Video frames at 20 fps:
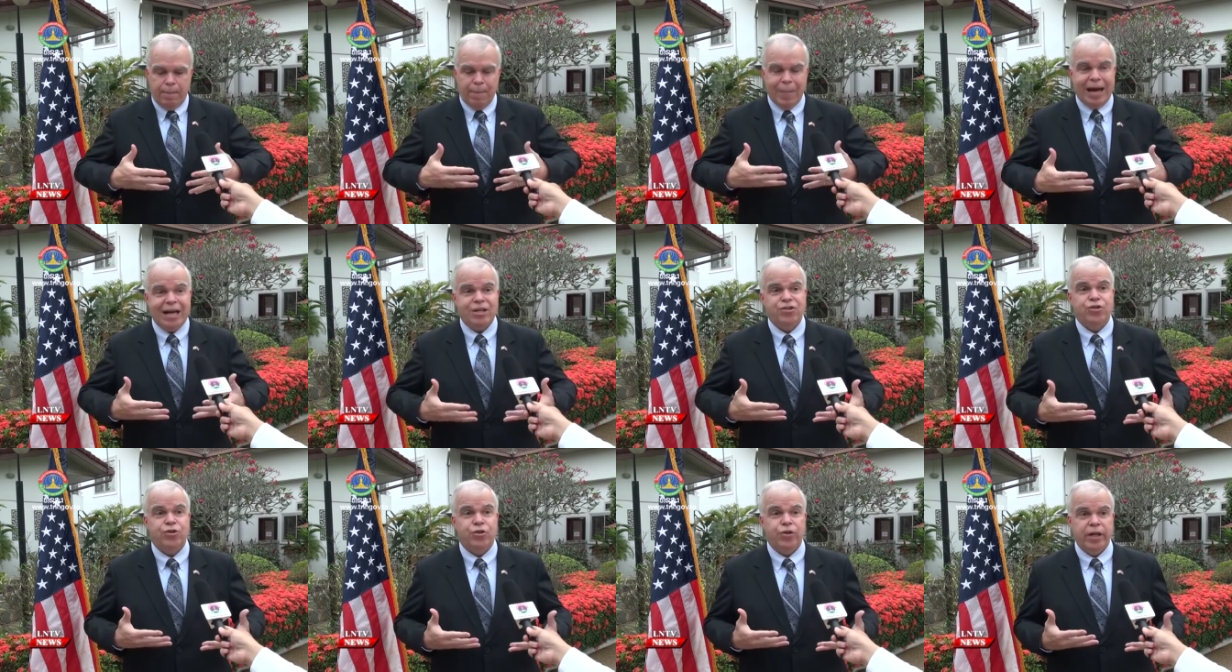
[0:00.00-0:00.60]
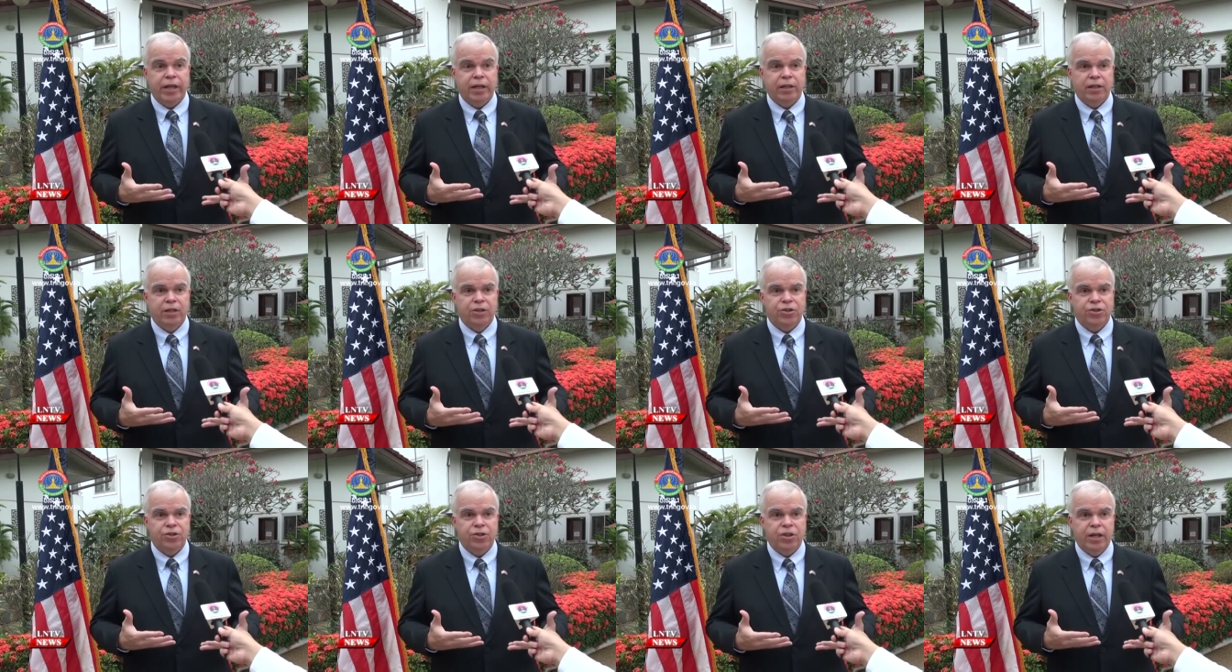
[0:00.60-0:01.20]
master
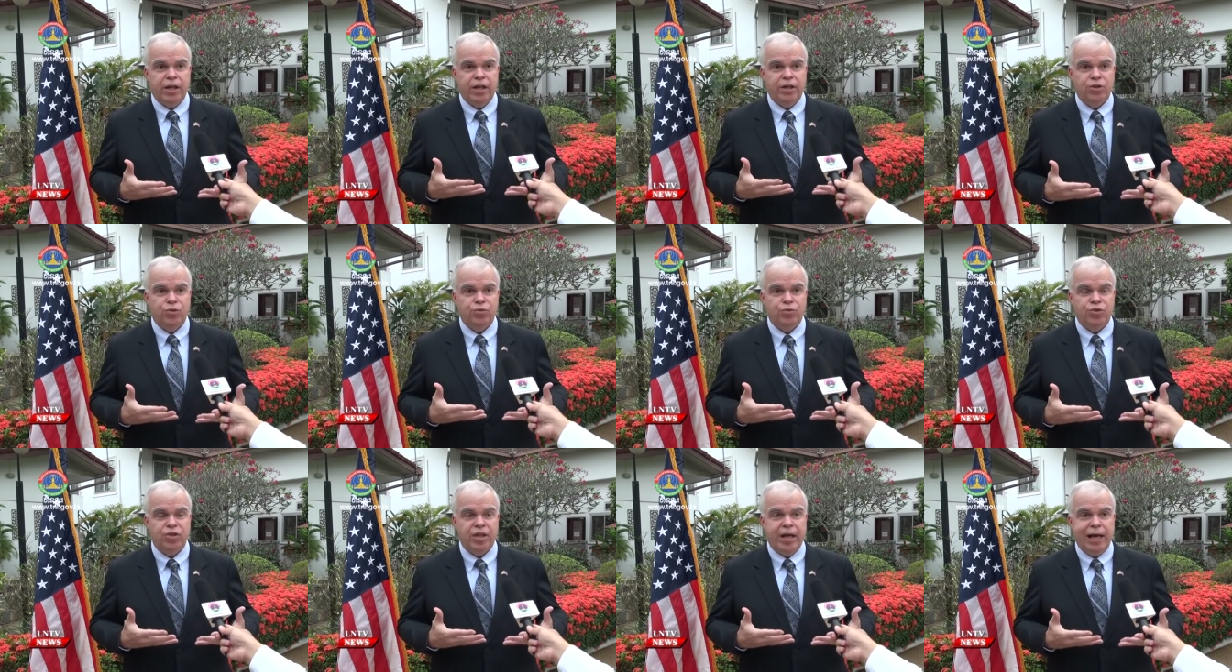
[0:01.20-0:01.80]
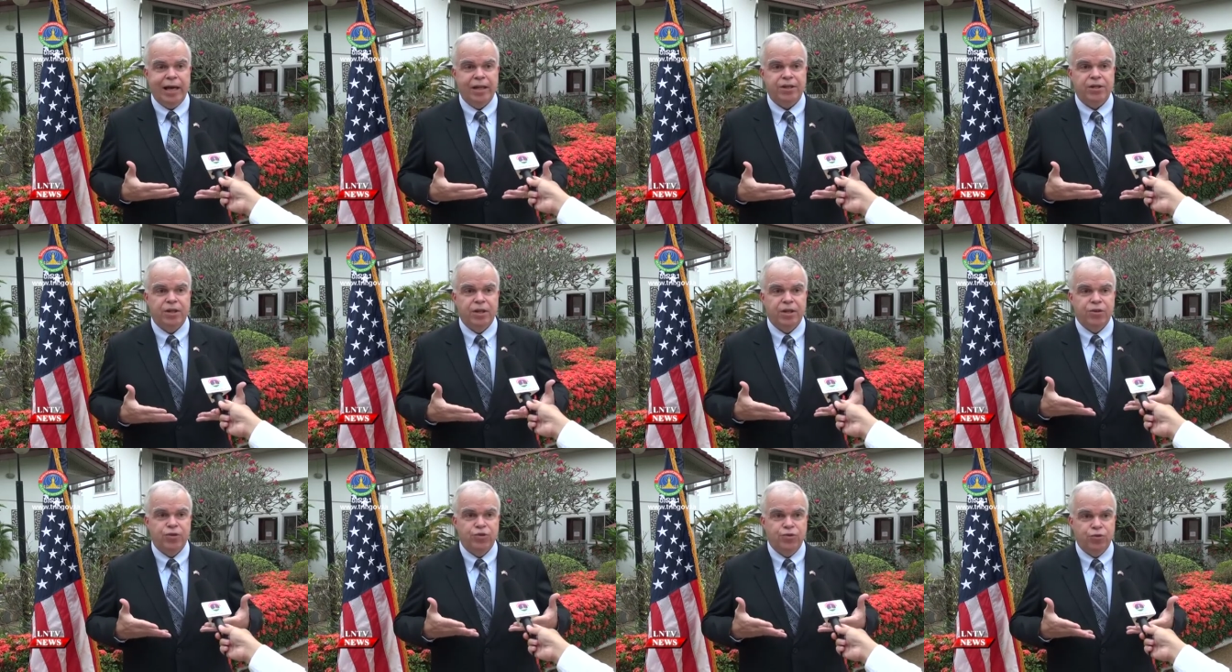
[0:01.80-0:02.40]
English and use that
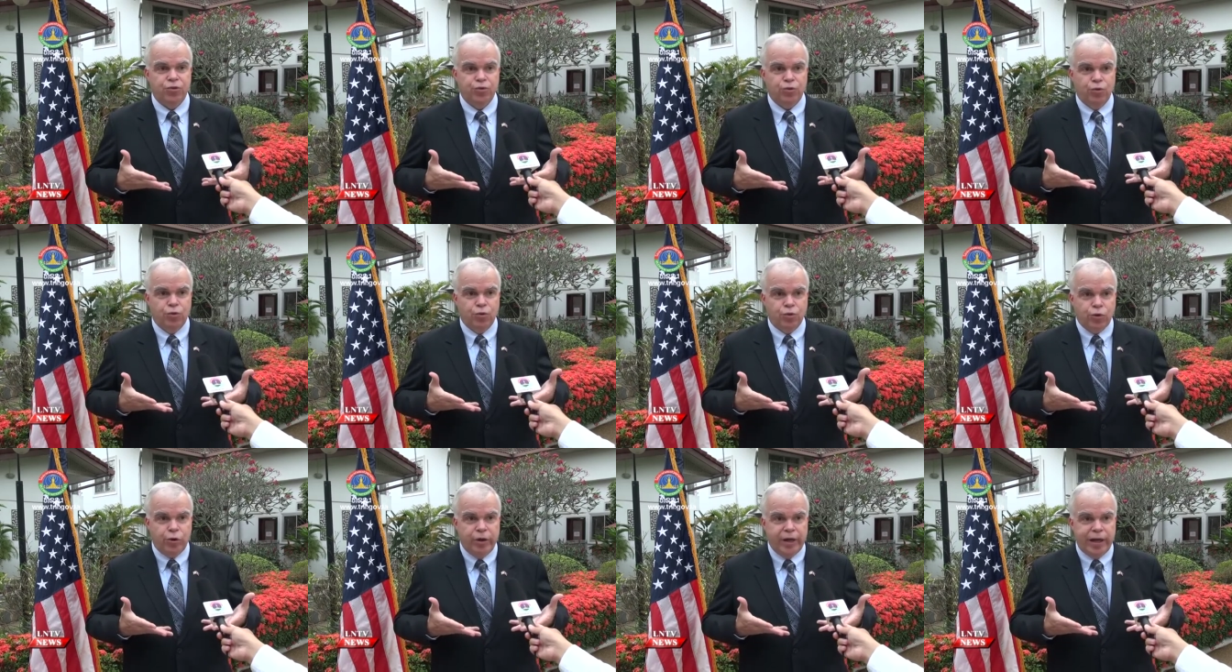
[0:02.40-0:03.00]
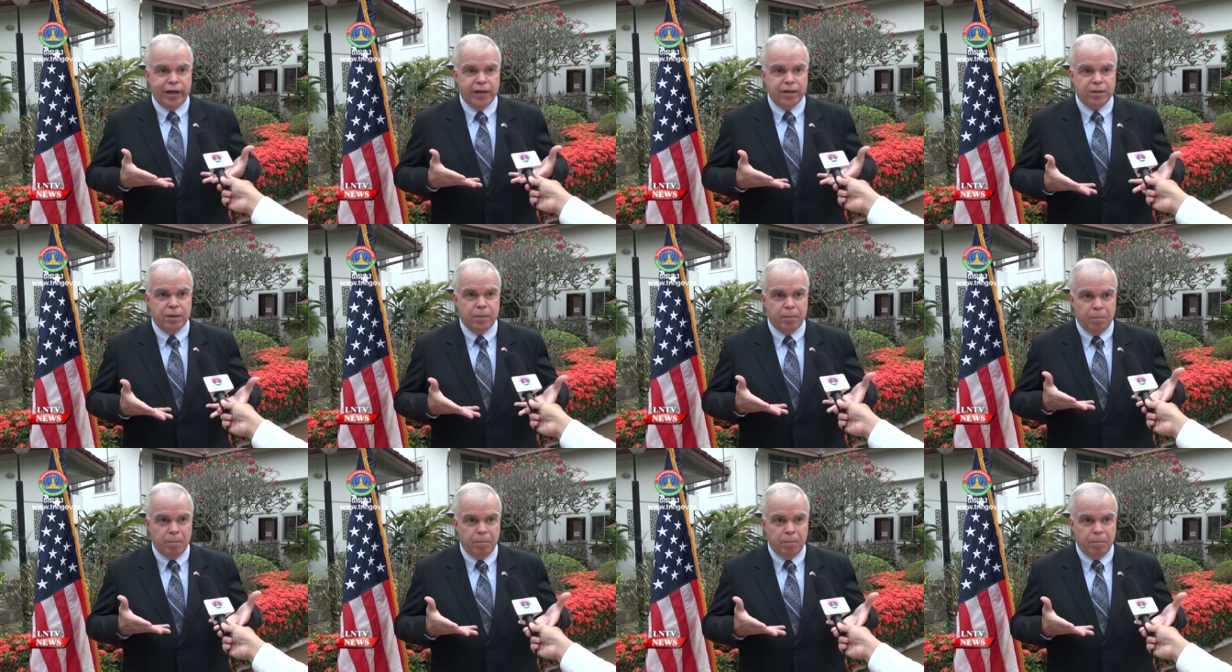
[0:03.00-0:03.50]
to create